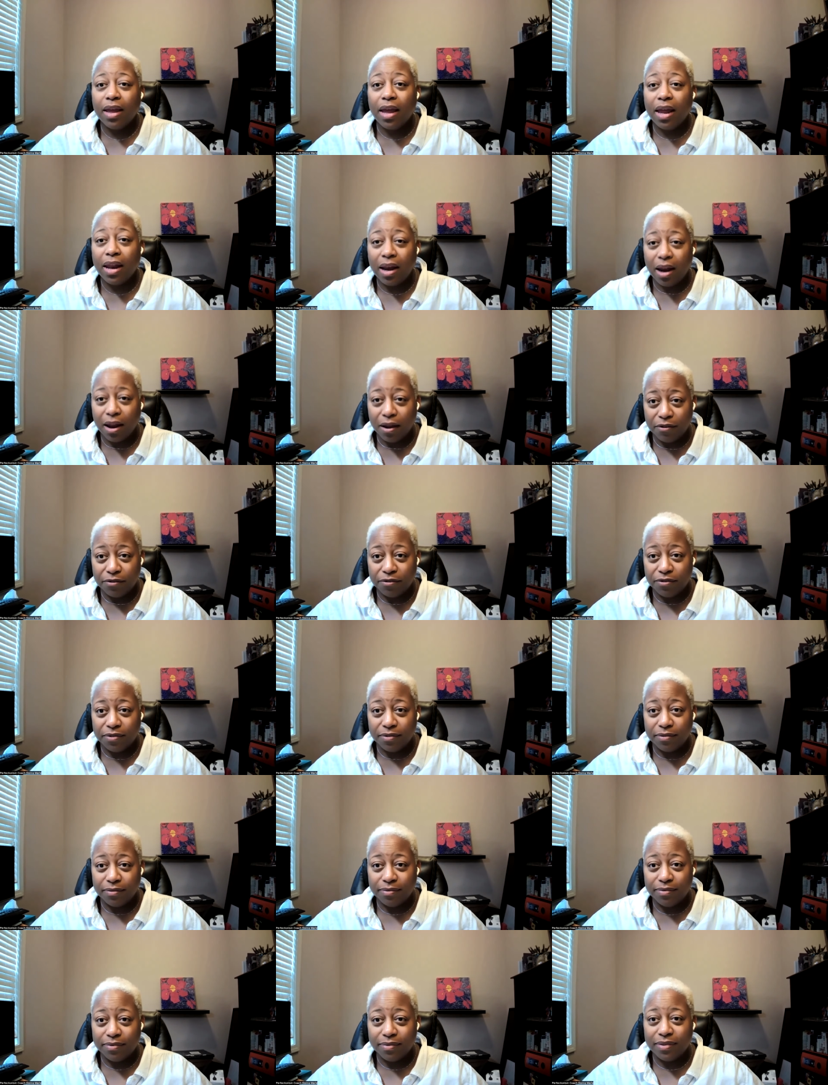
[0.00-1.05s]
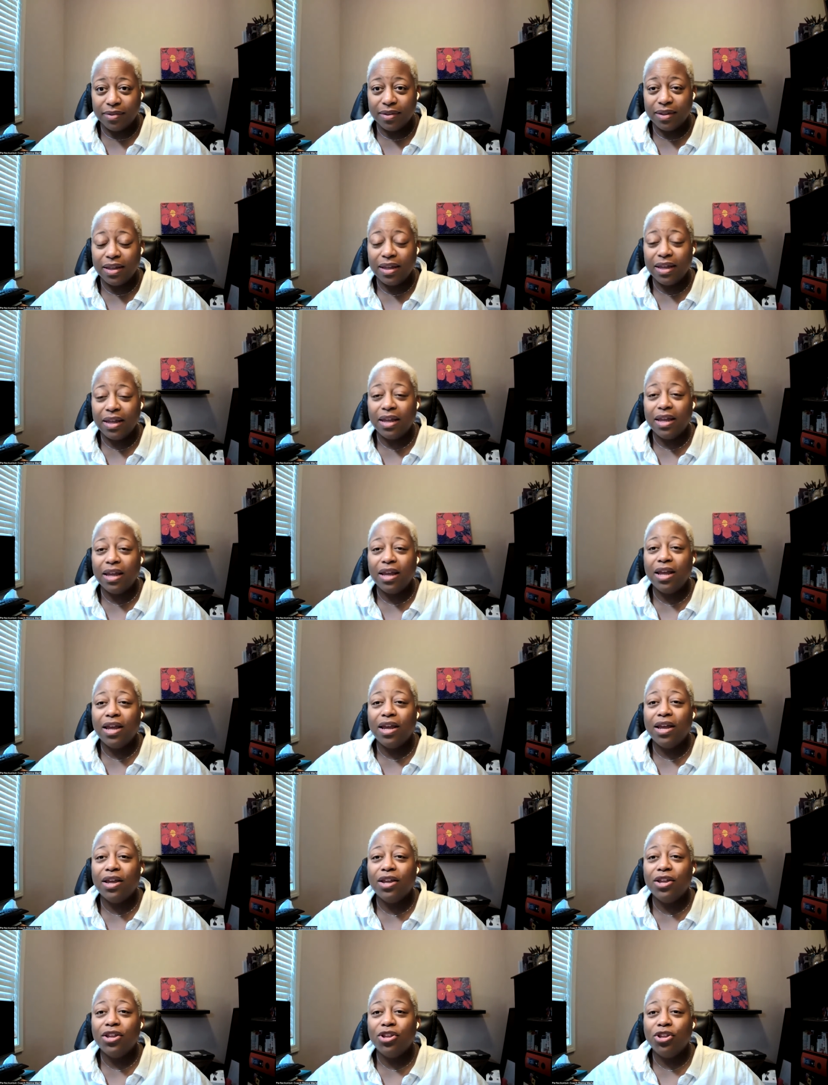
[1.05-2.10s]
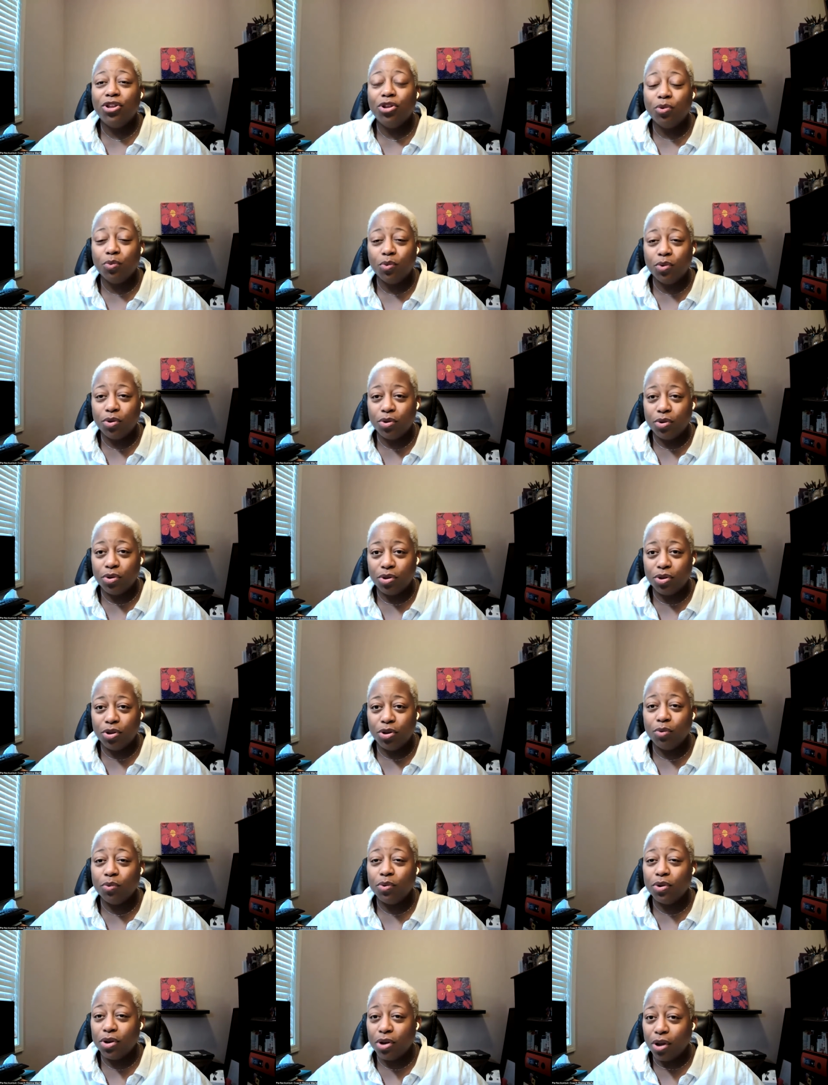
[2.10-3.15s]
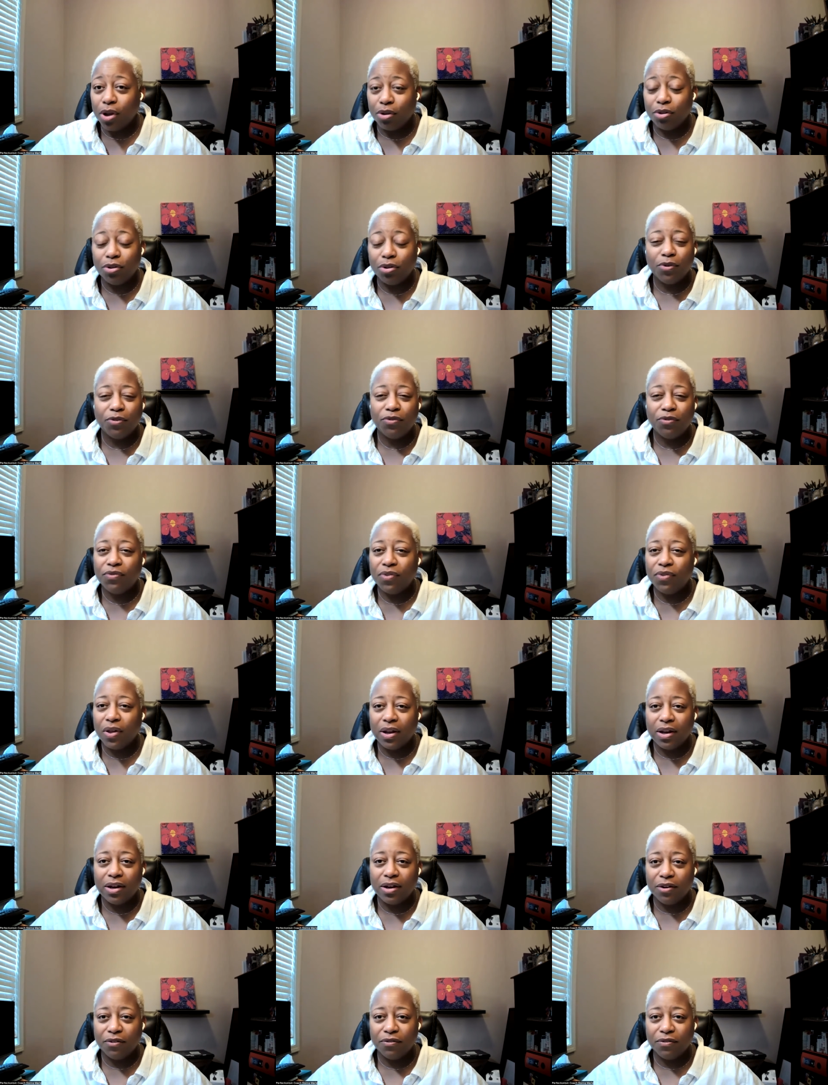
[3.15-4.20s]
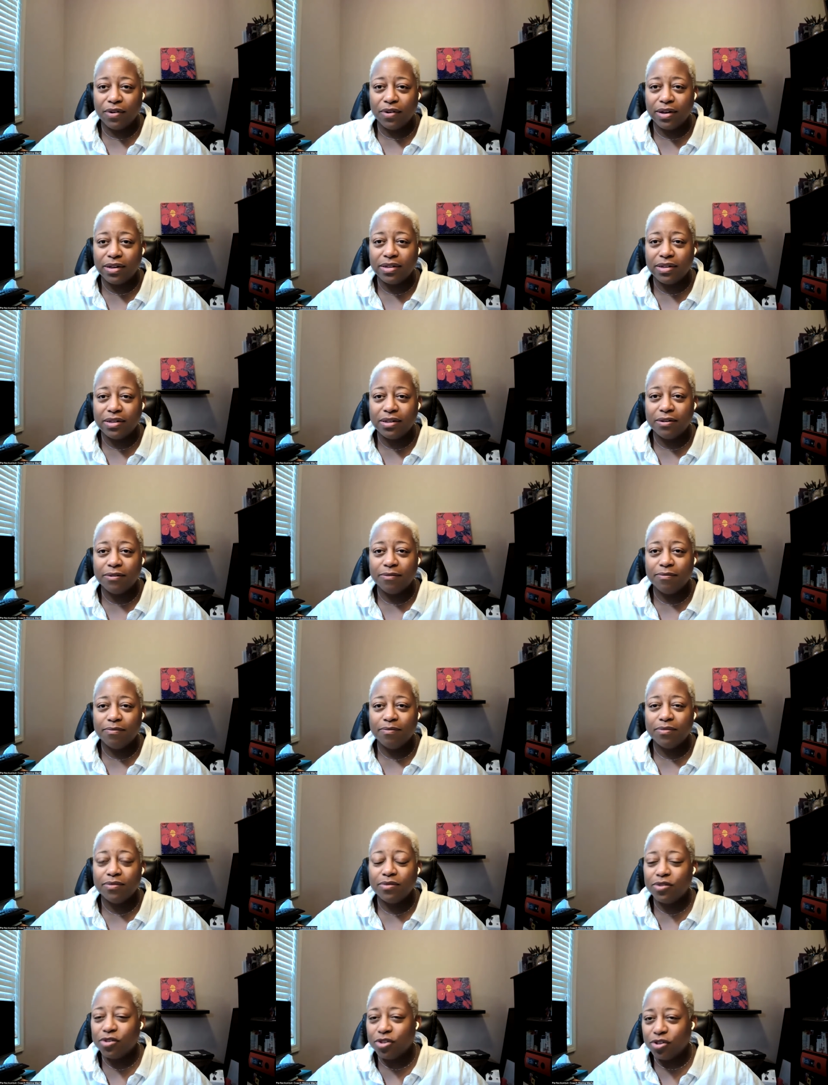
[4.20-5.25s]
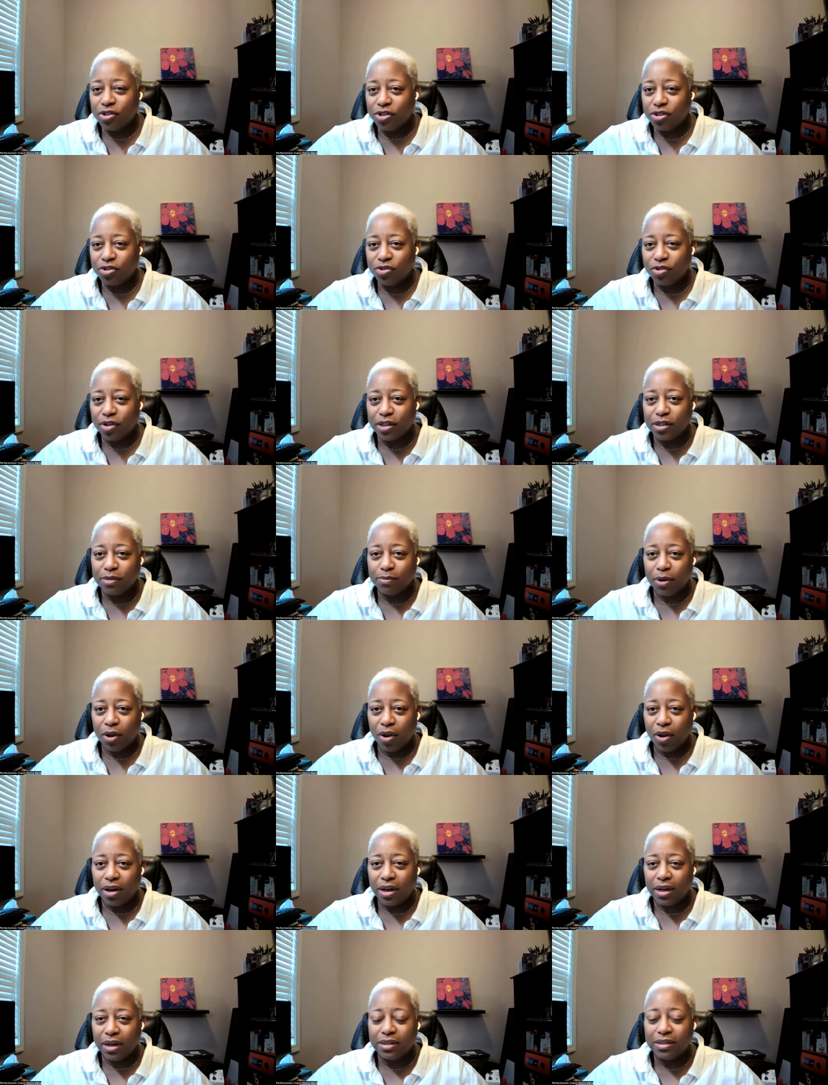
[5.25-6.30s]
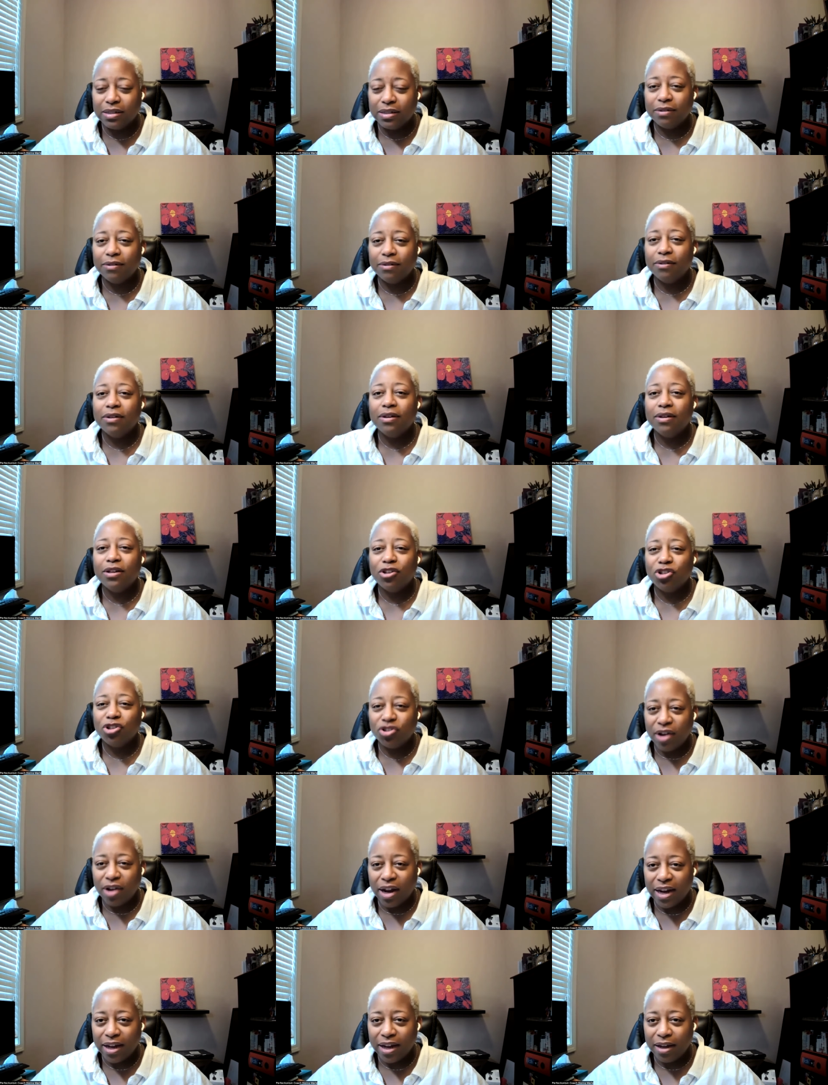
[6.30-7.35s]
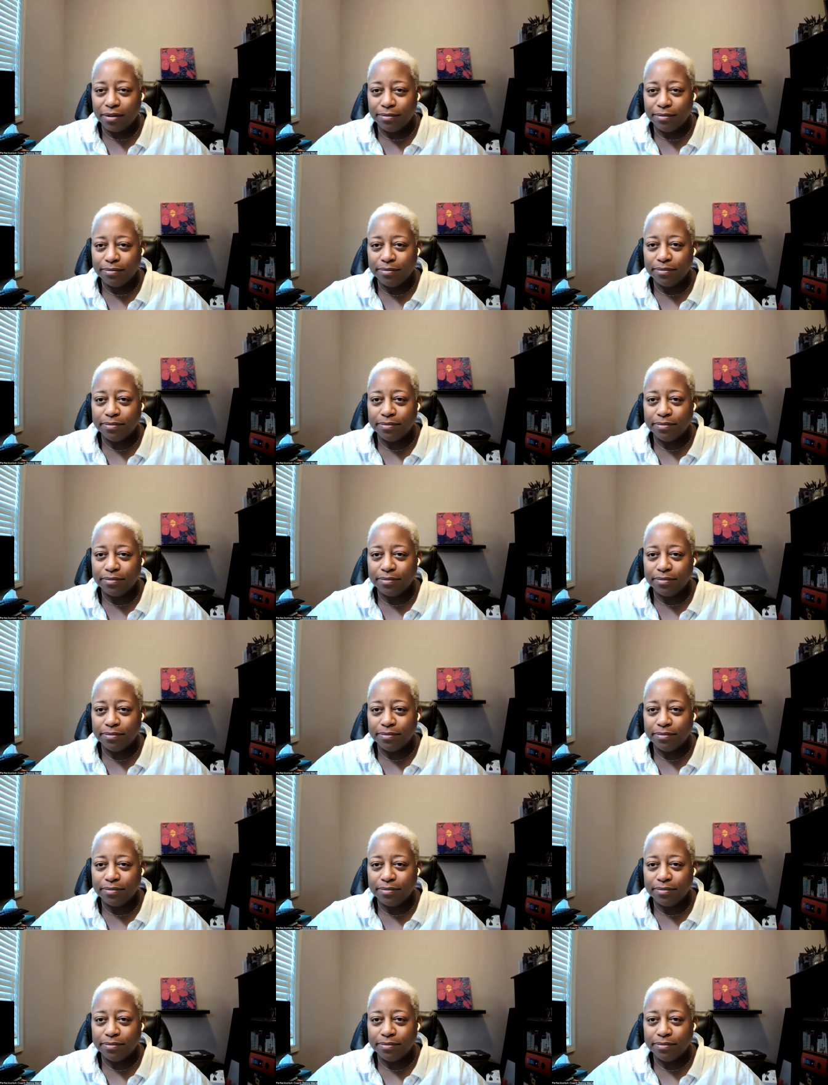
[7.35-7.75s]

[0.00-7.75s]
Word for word: enough, you will, you will know, you'll feel a difference. So just trust me on this. Try it.